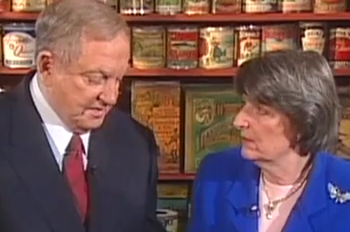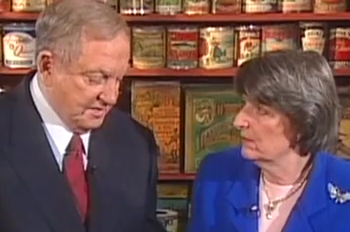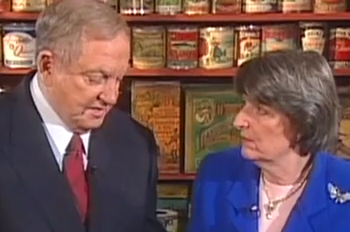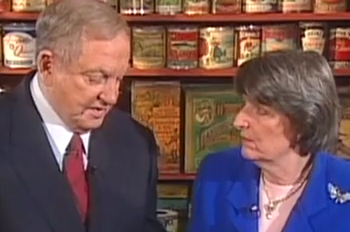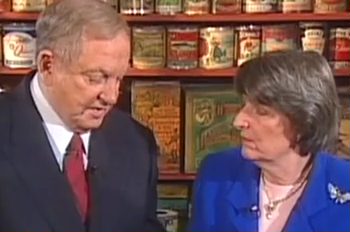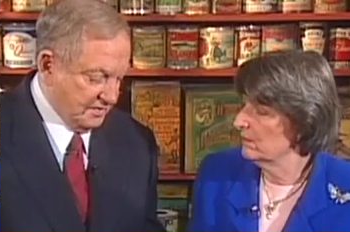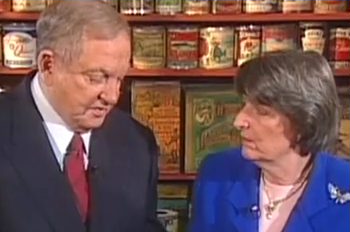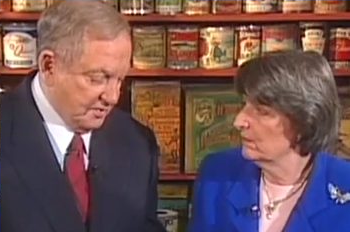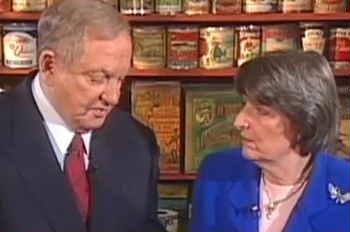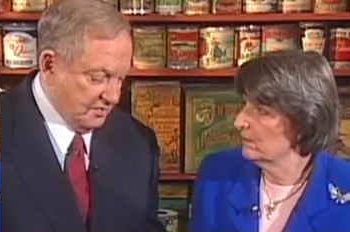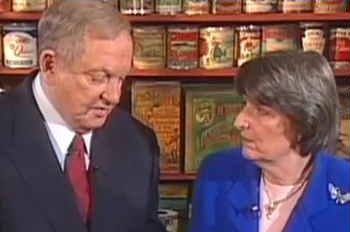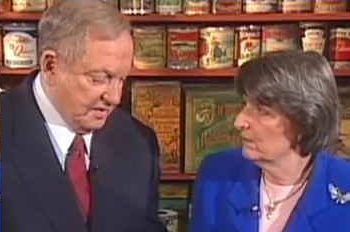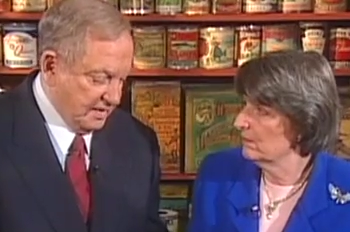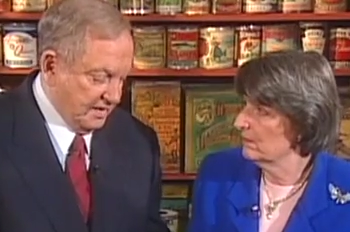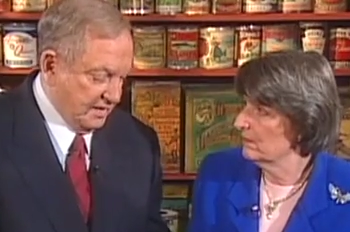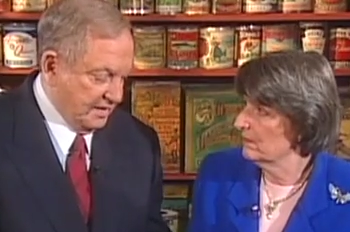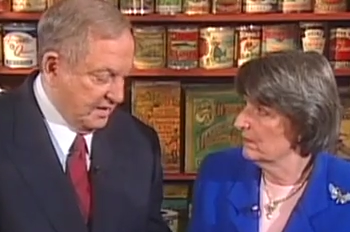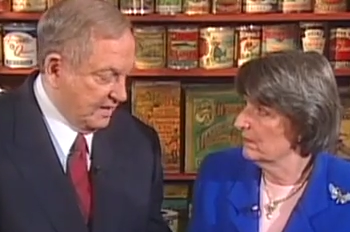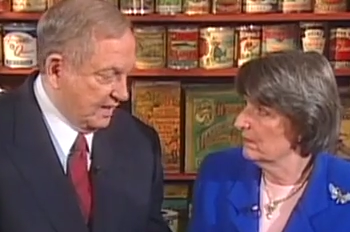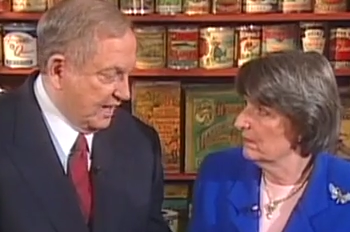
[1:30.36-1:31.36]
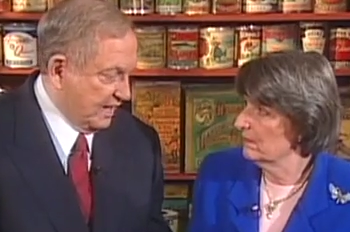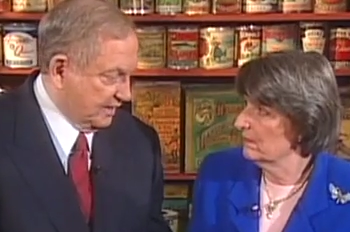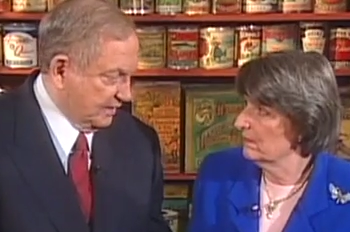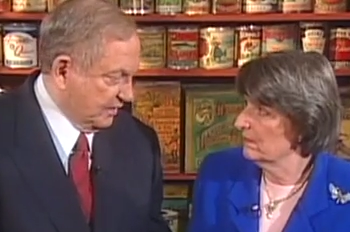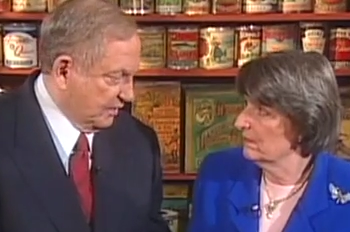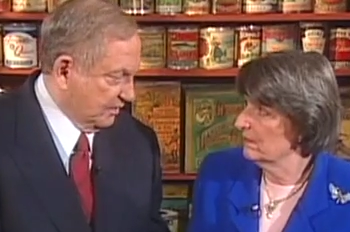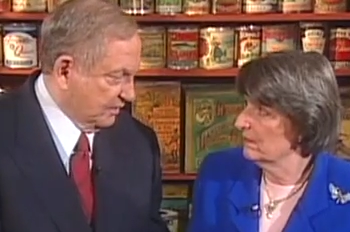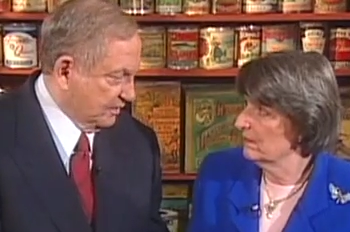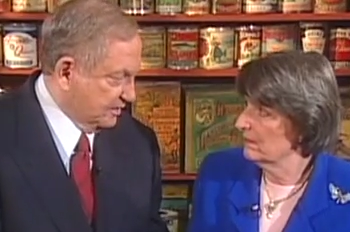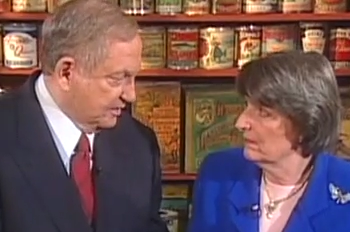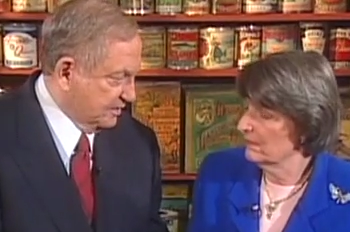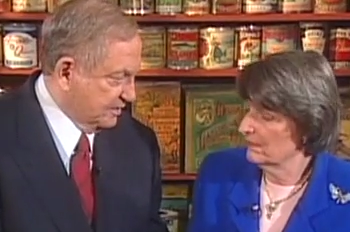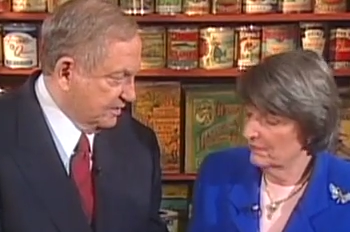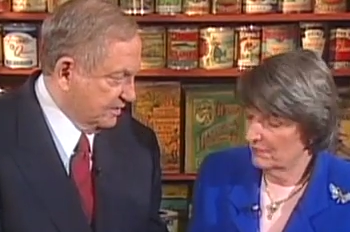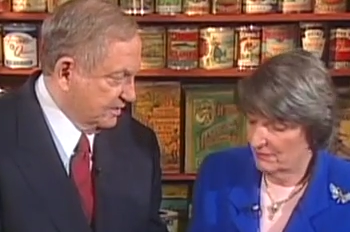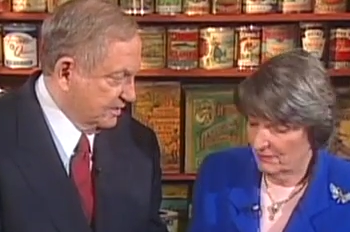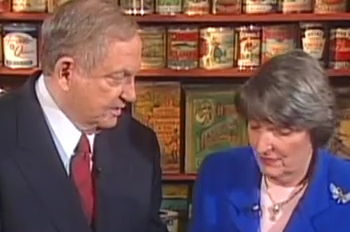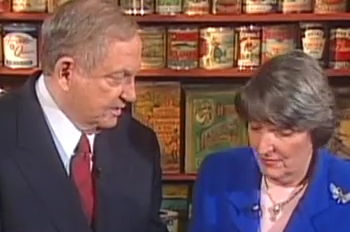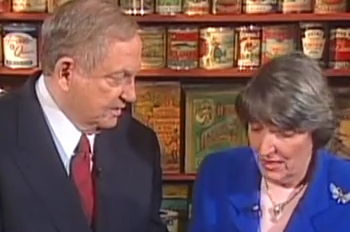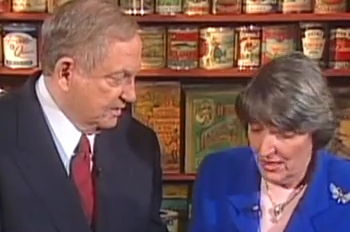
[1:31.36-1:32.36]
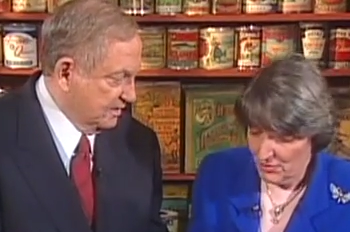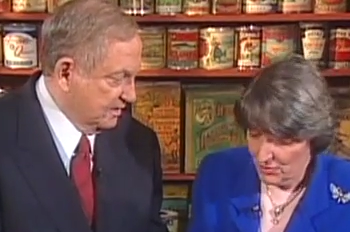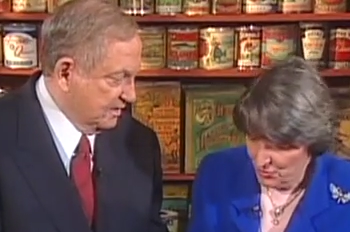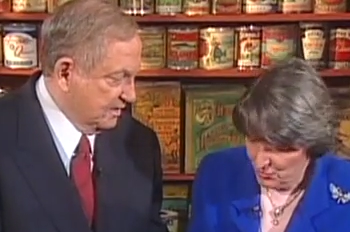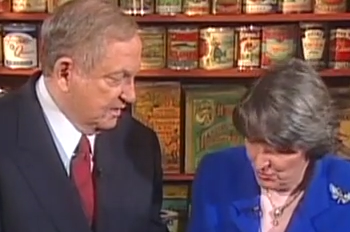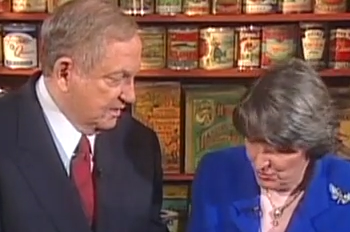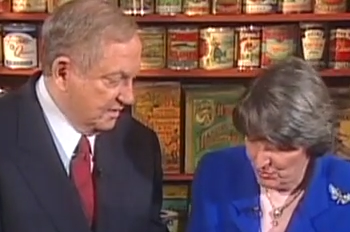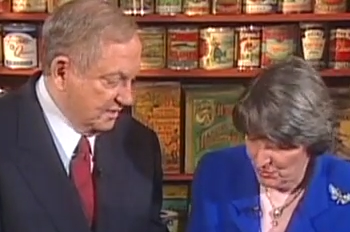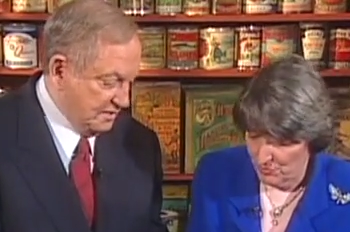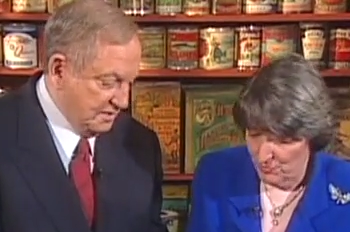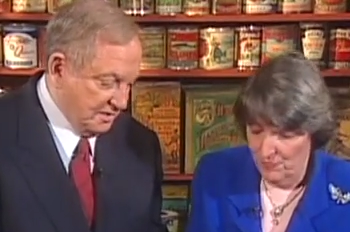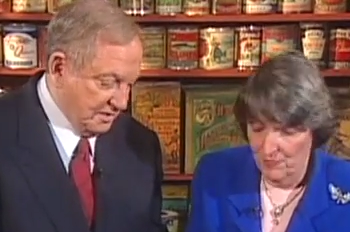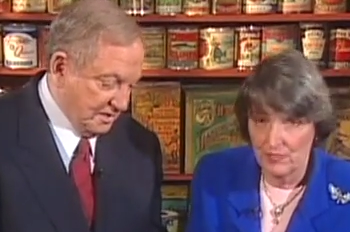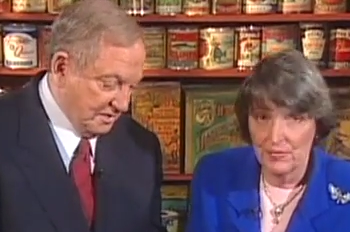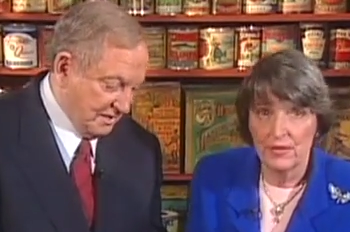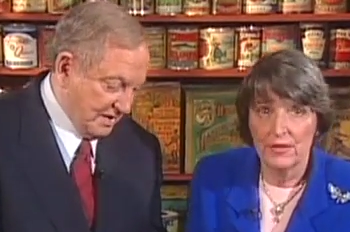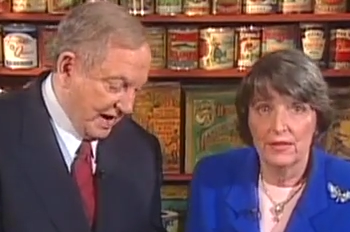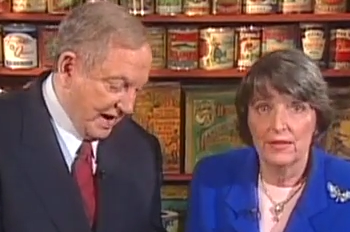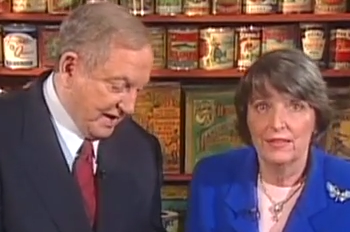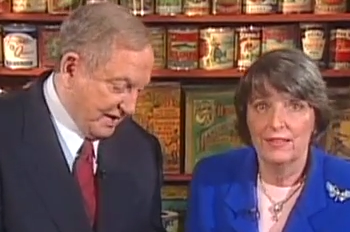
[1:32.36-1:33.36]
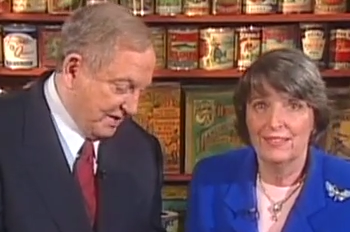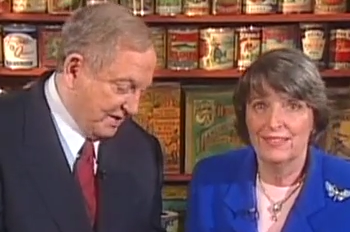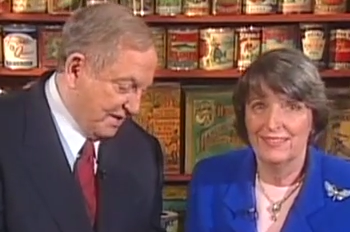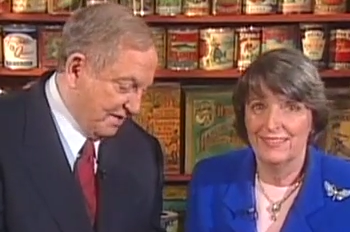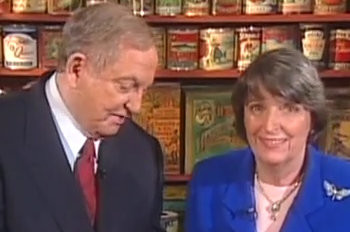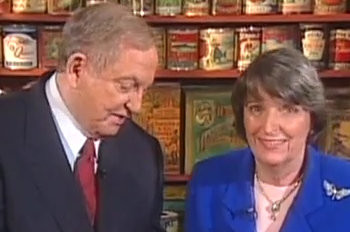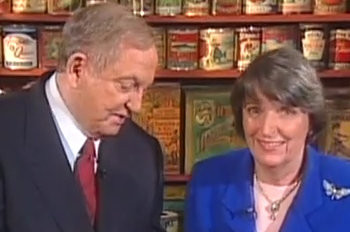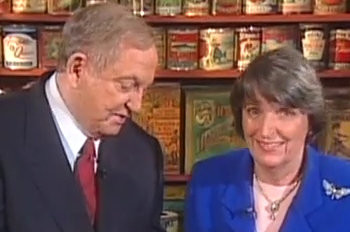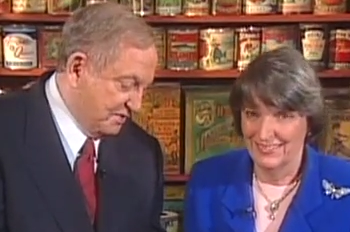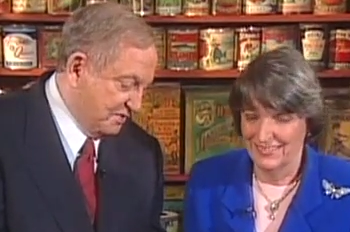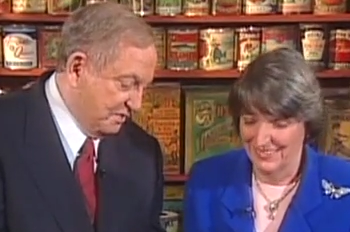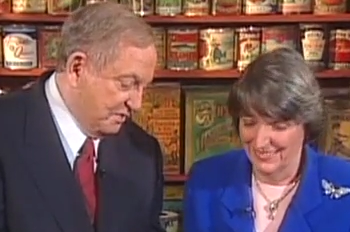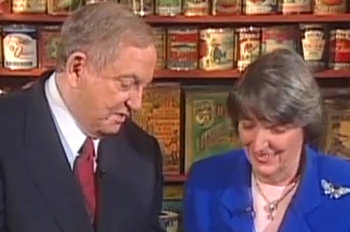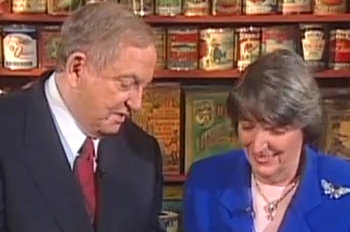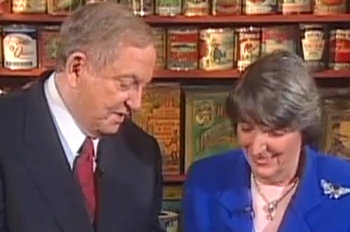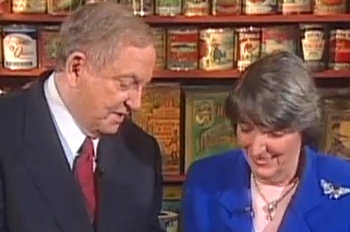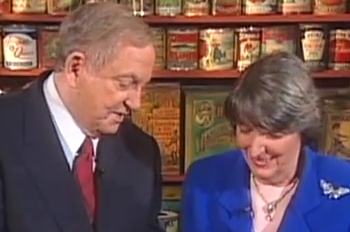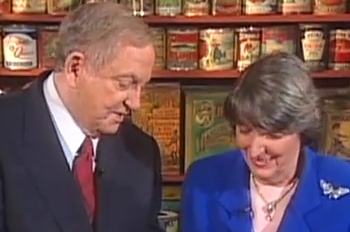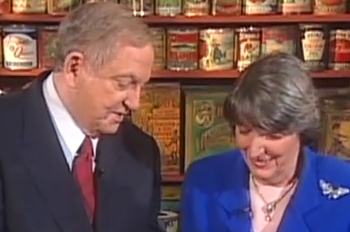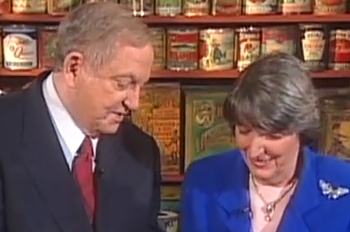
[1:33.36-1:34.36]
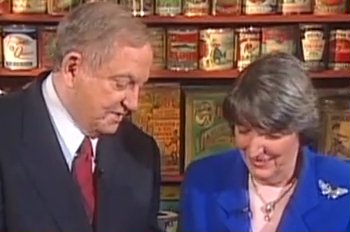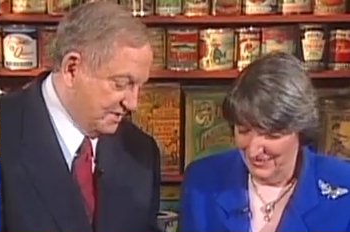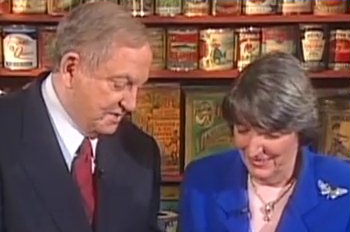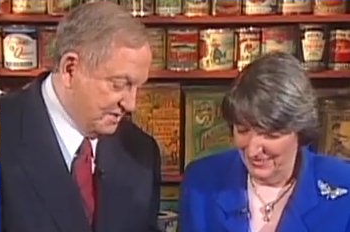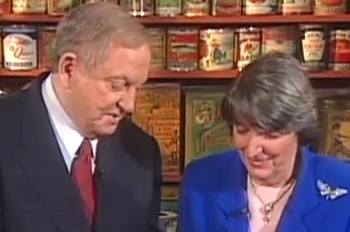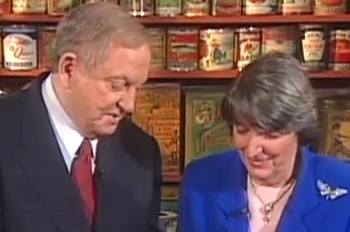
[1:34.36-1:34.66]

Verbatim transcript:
Speaker 1: that don't eat egg yolks. That's true. You get, I could never do this.